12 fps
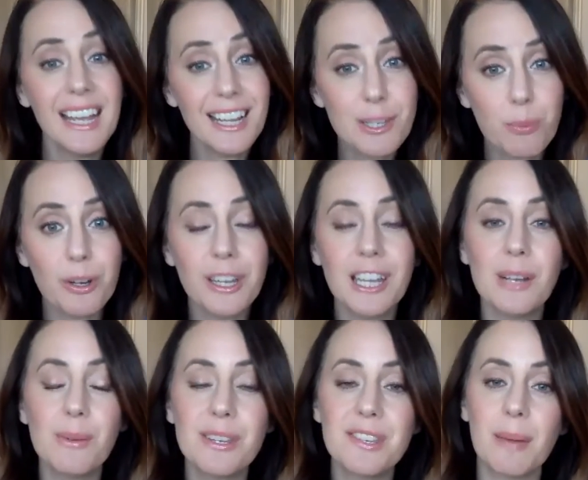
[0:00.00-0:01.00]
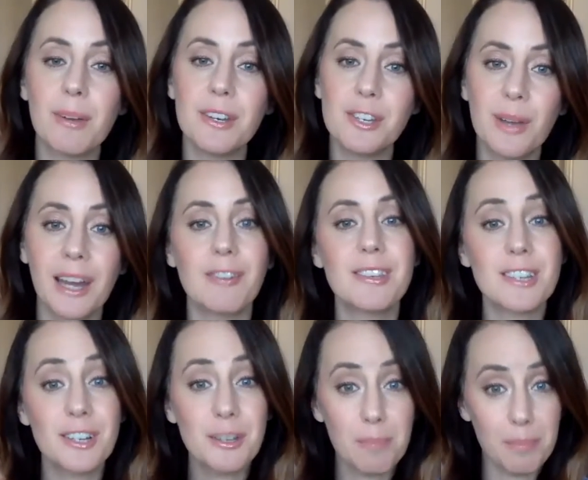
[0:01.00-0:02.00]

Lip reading: It's working with someone to kind of start to